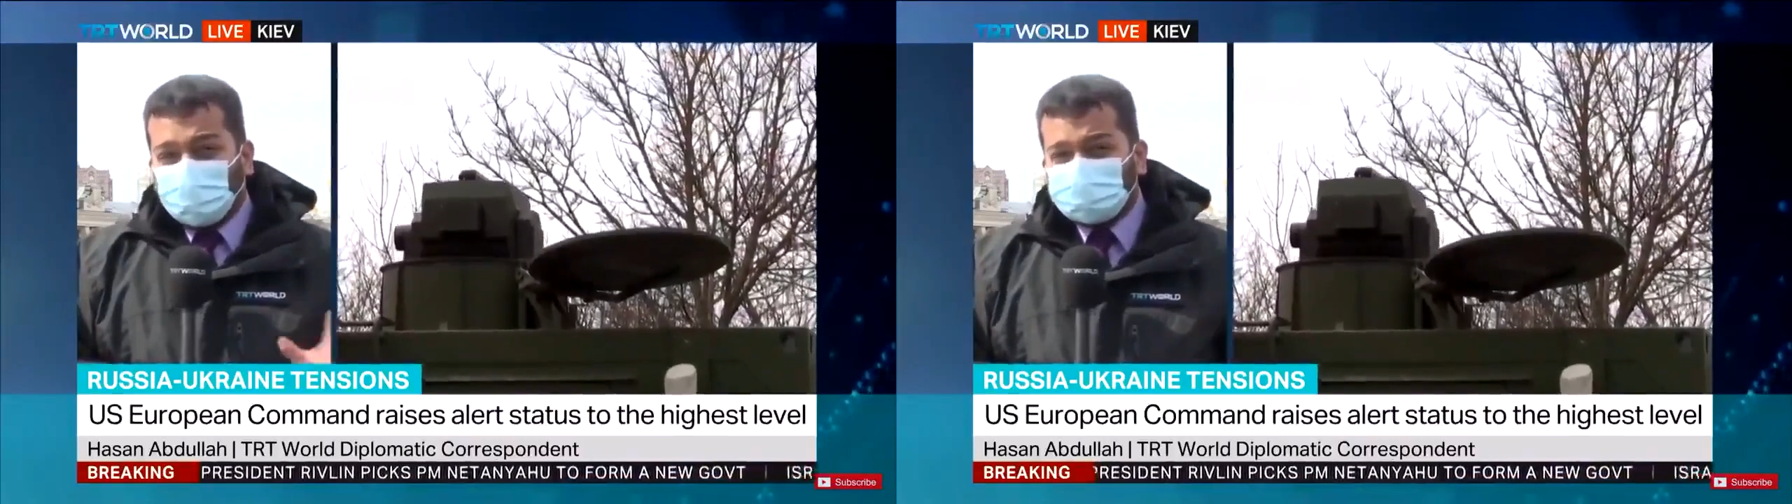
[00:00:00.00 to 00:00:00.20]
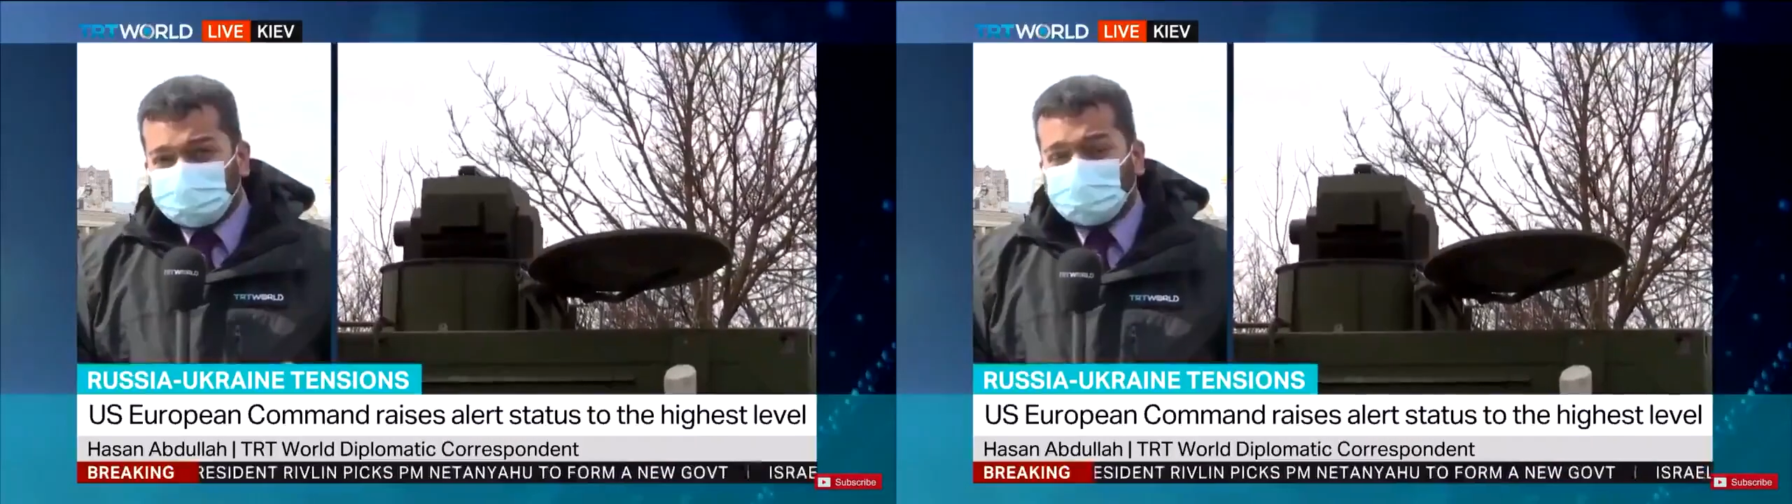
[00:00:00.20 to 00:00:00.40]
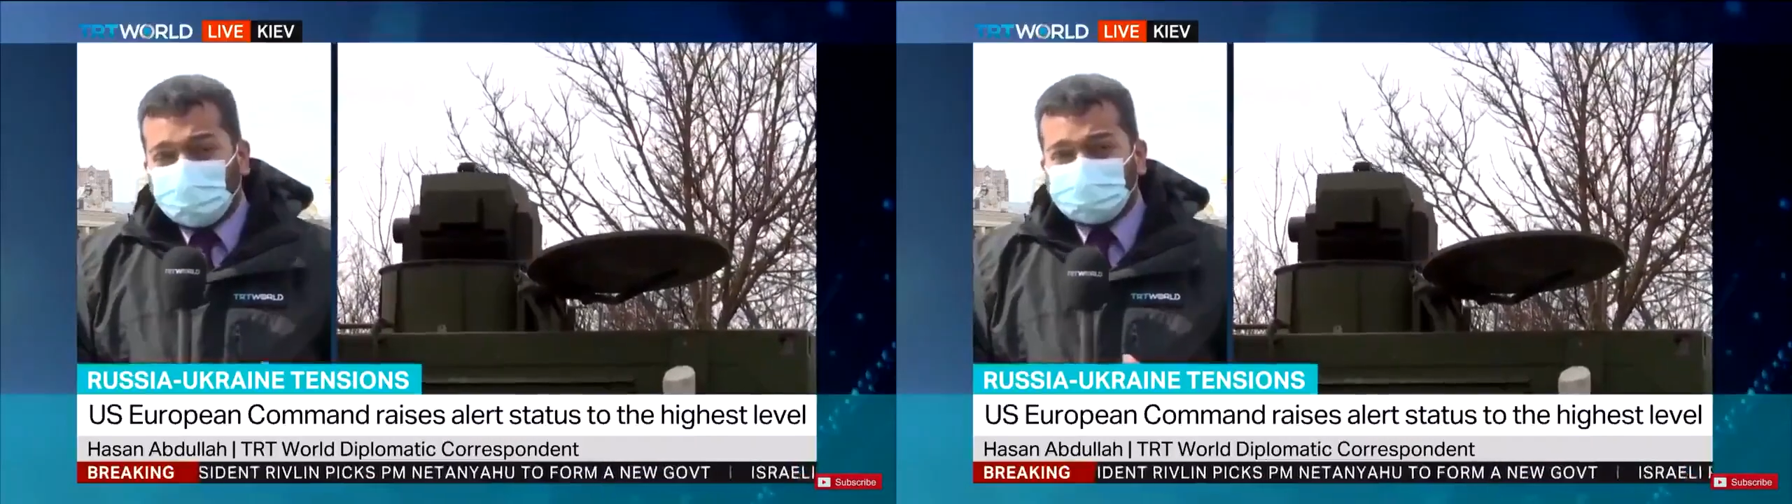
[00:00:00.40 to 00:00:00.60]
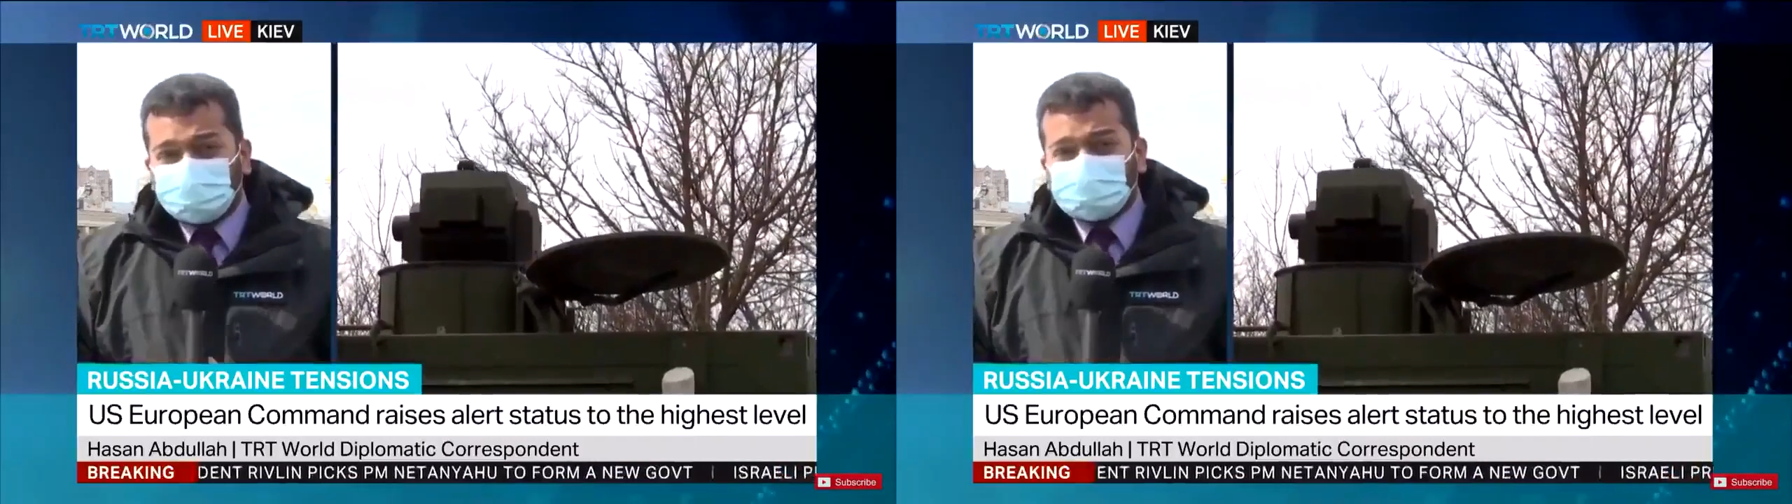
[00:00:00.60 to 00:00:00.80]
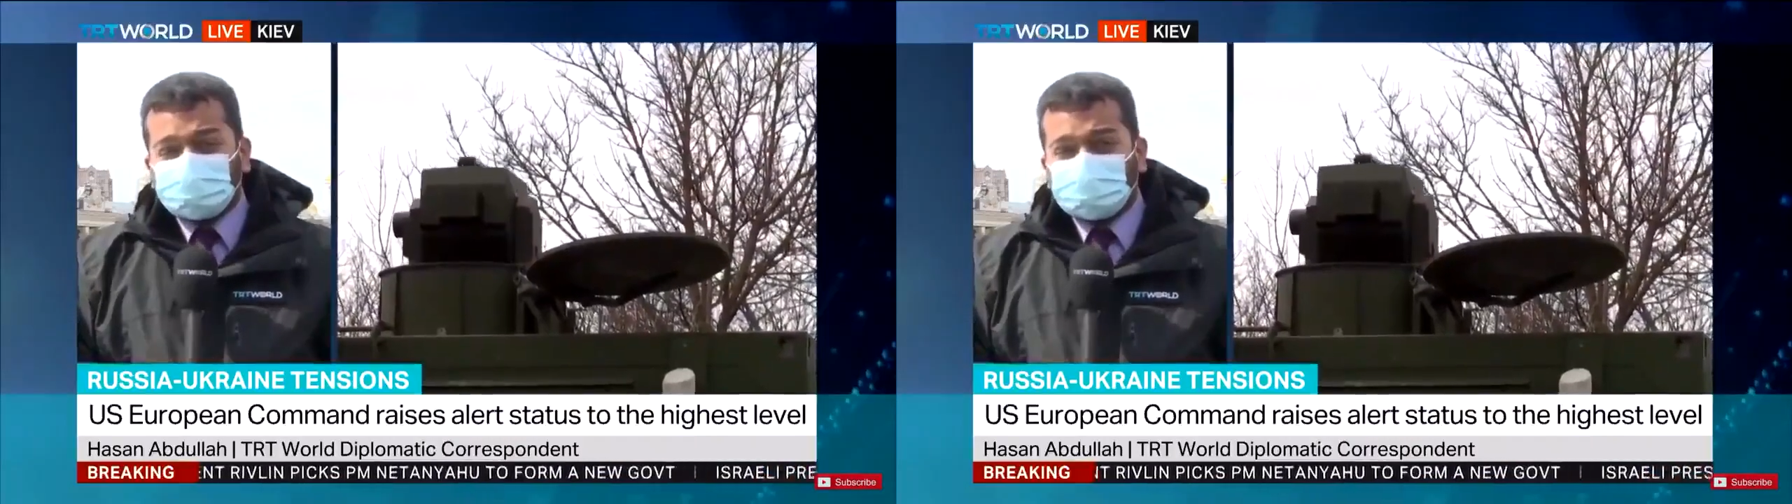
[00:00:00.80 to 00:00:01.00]
undeclared
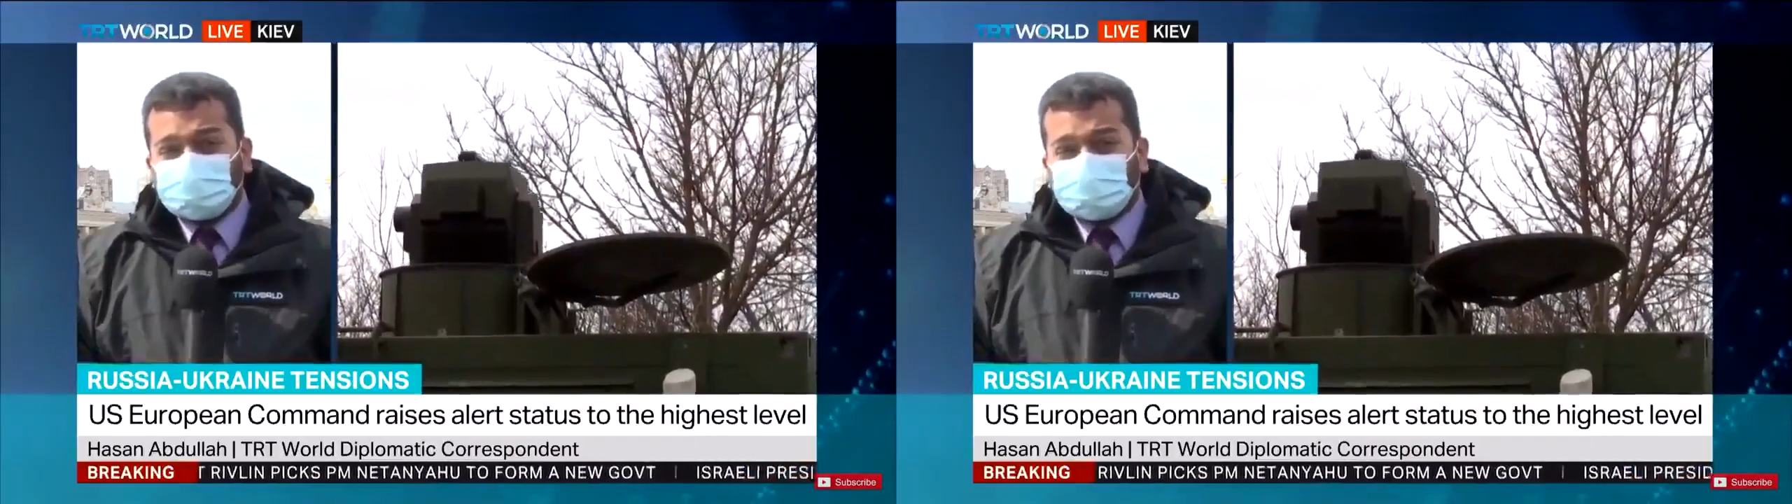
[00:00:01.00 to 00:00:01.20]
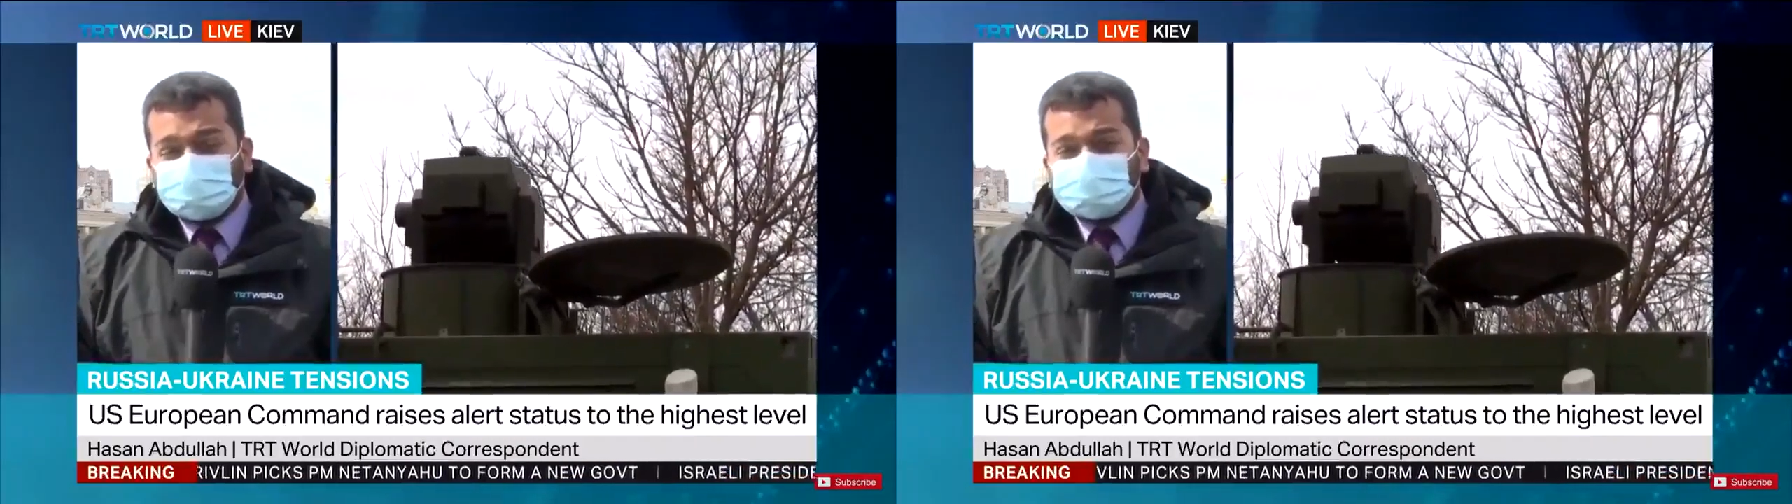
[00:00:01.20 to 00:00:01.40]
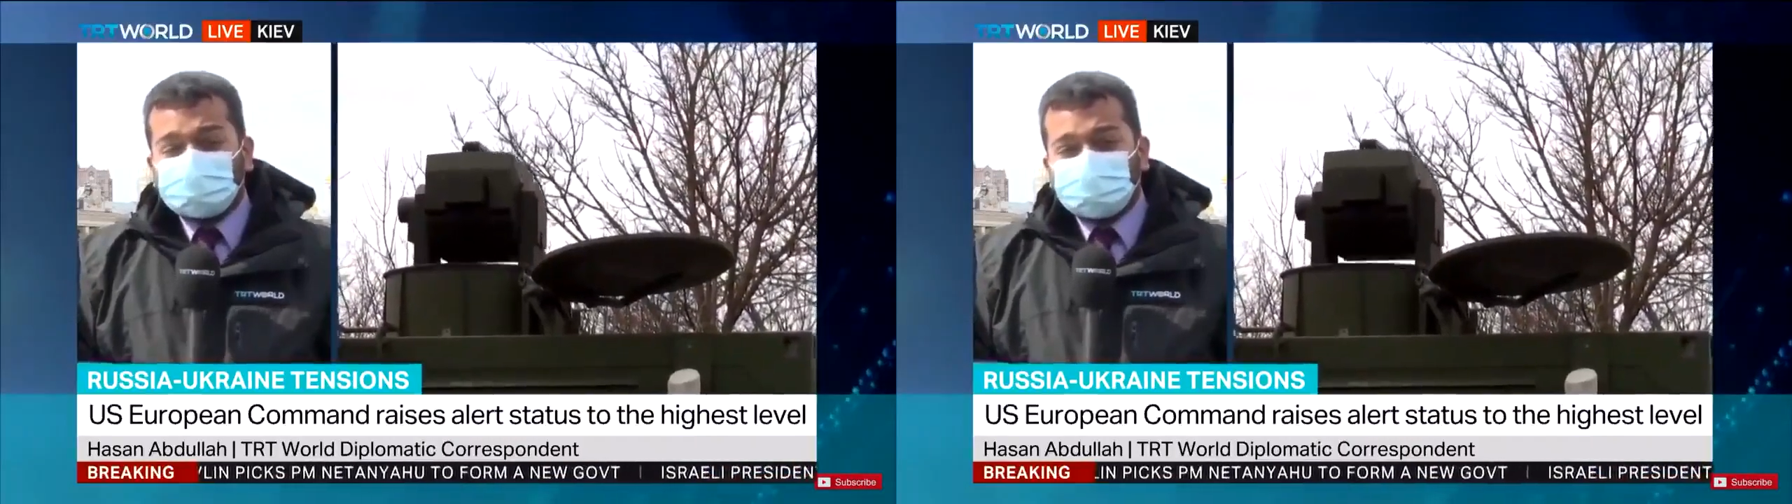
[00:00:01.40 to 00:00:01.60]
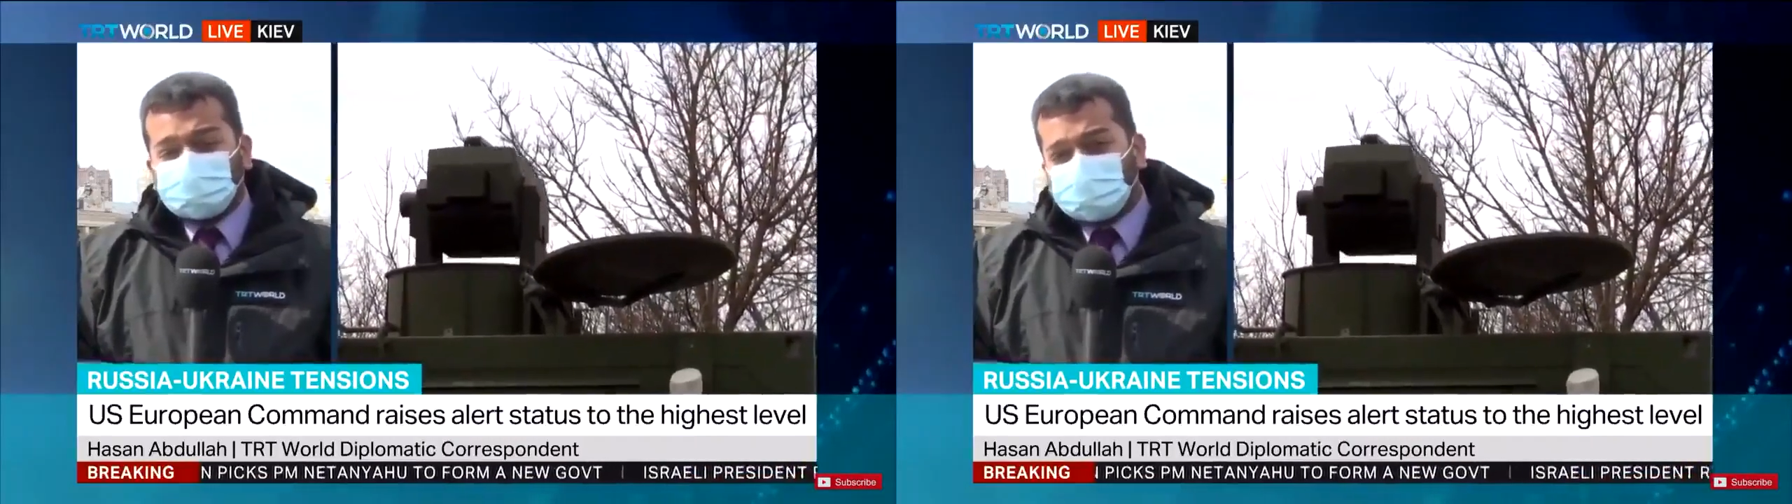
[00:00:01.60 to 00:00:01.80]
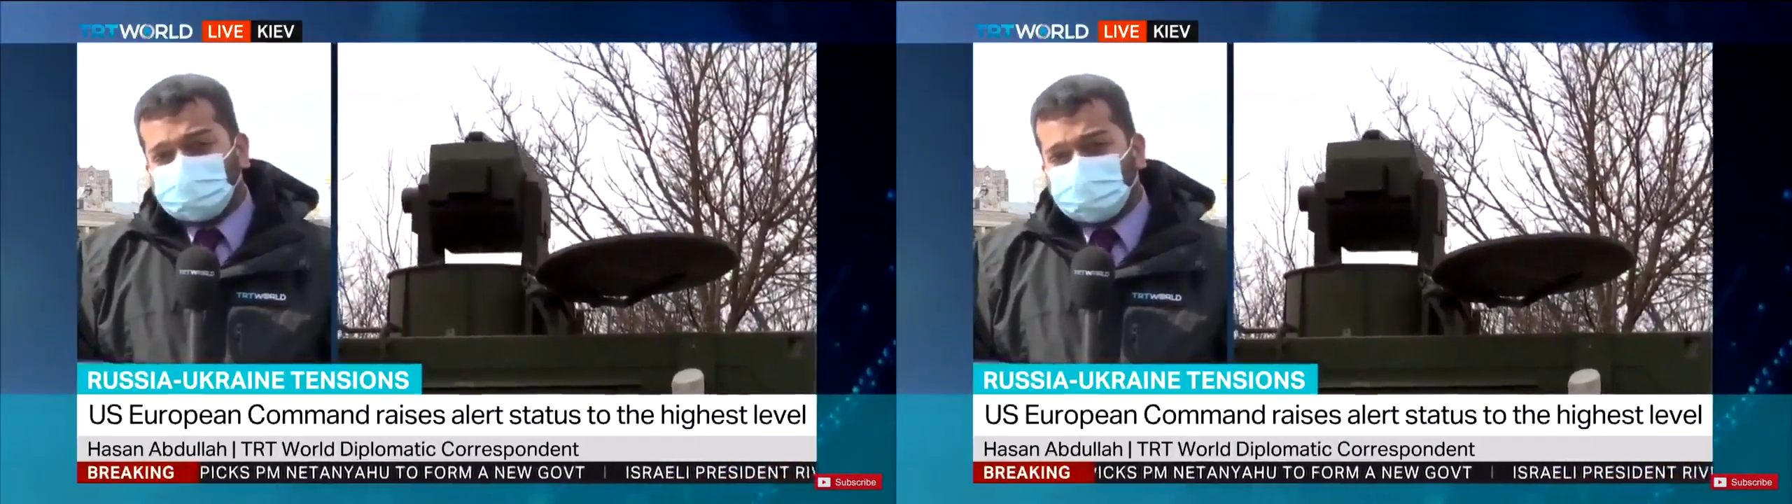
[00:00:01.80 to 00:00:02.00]
position, it seems,
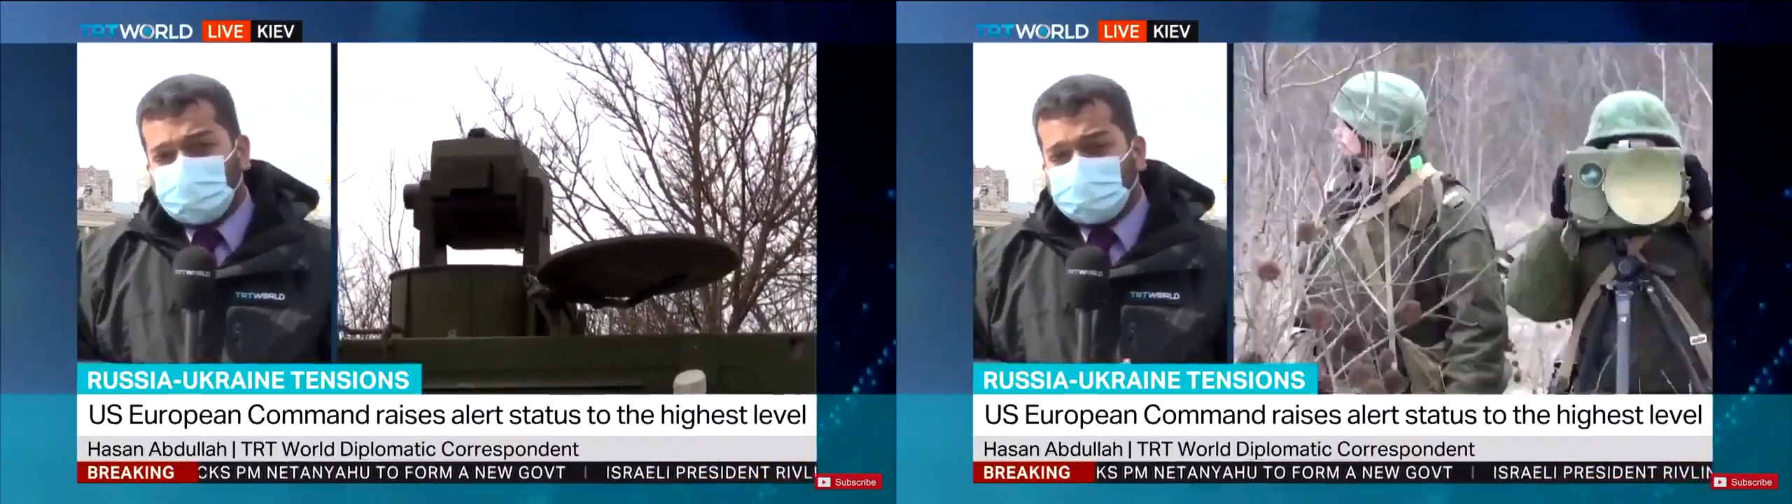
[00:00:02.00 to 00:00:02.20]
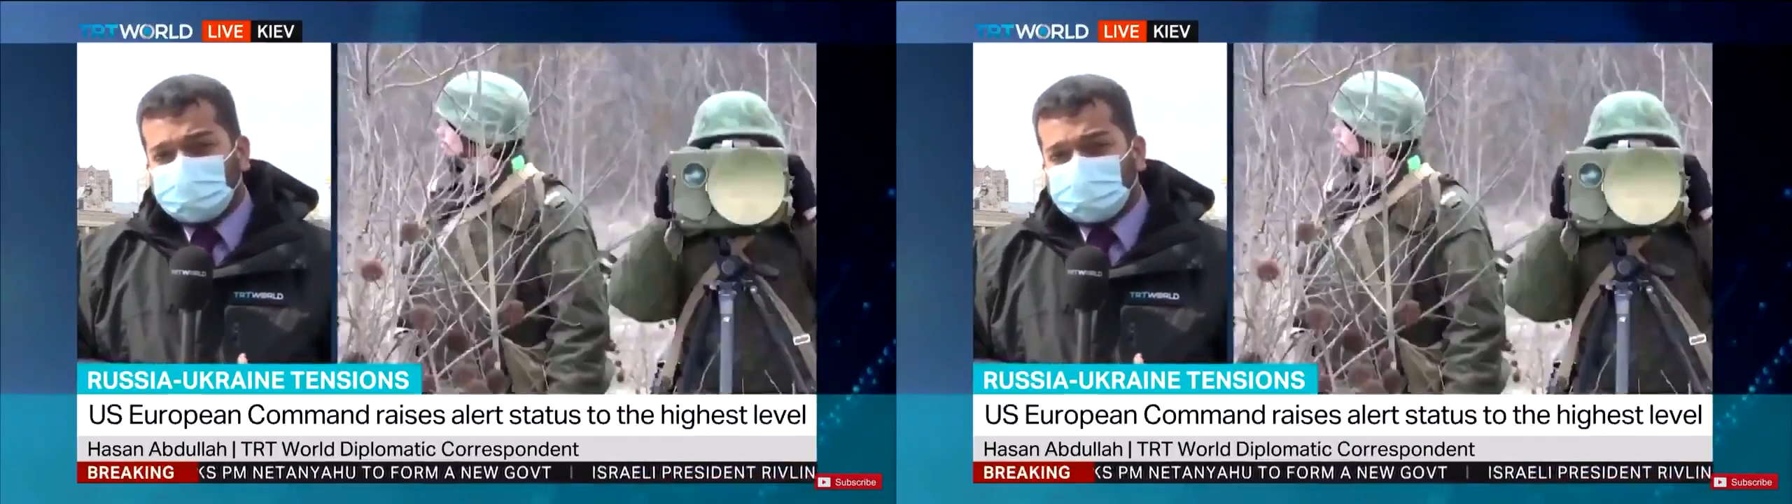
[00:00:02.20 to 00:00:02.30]
Rachel,